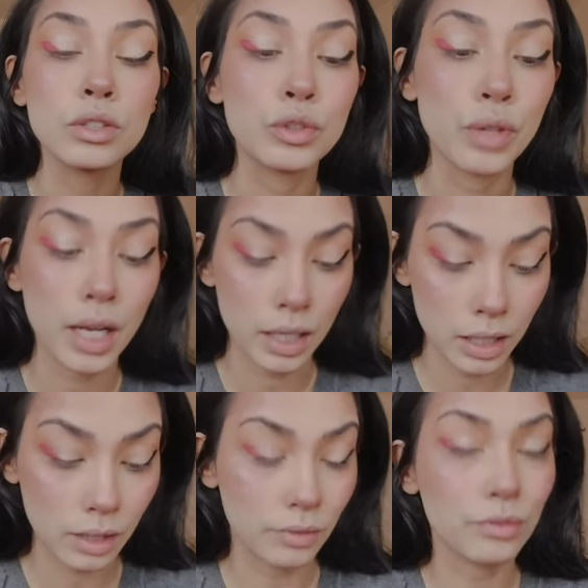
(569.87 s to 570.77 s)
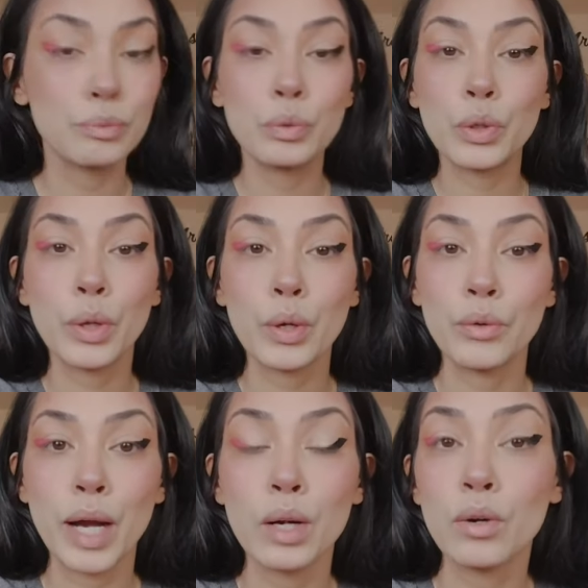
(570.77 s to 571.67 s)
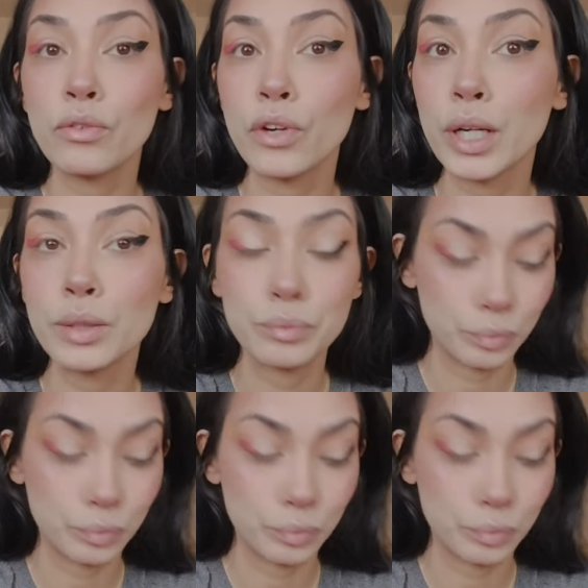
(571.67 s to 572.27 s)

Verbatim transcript: Dry enough. We're going right over it.